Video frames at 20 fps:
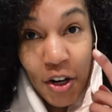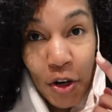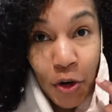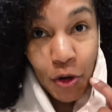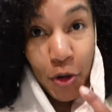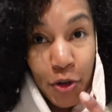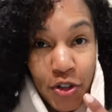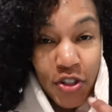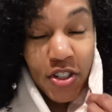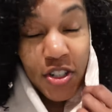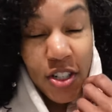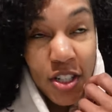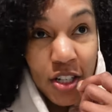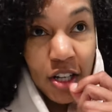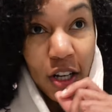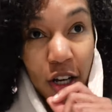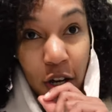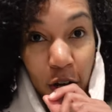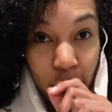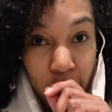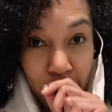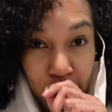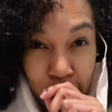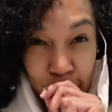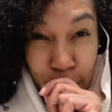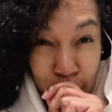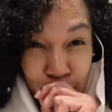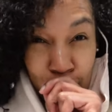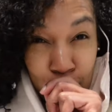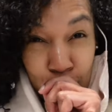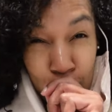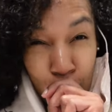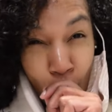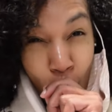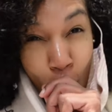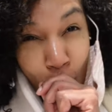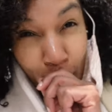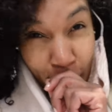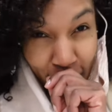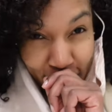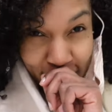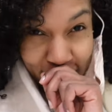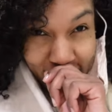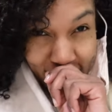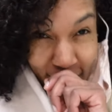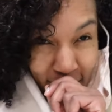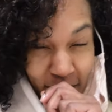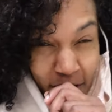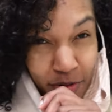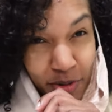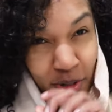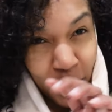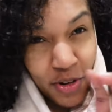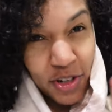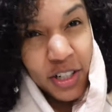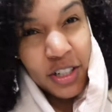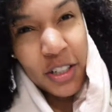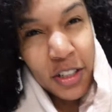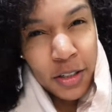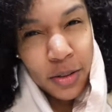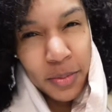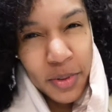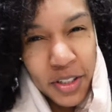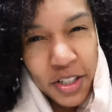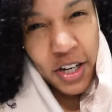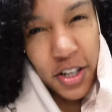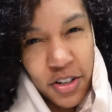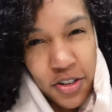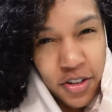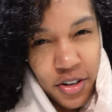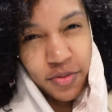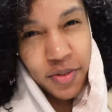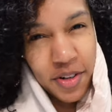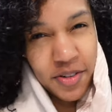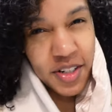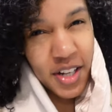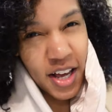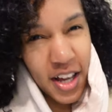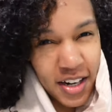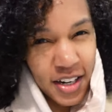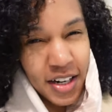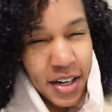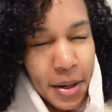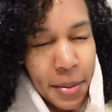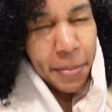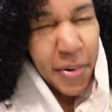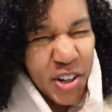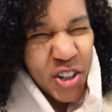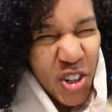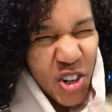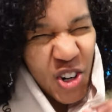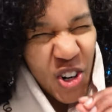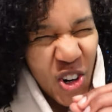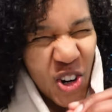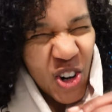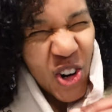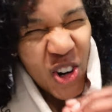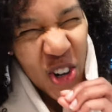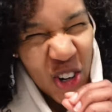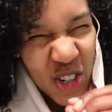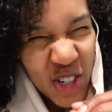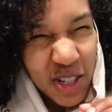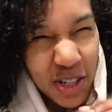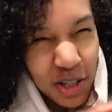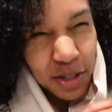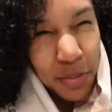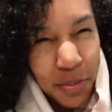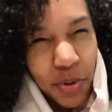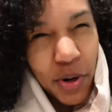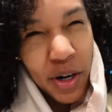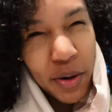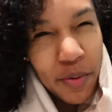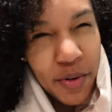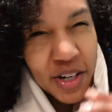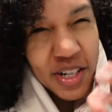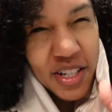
hurts so much today. It was hurting a little bit yesterday when I was editing, but it hurts to the point where